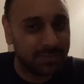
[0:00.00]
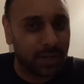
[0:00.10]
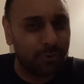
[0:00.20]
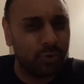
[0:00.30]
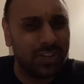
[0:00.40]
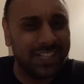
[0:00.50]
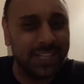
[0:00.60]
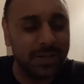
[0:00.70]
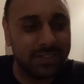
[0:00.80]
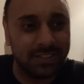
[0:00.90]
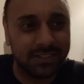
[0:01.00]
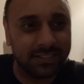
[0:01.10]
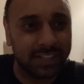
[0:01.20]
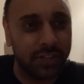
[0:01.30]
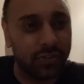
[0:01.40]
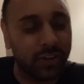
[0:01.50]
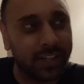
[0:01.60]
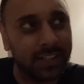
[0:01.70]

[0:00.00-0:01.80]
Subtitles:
but I really noticed the soundtrack,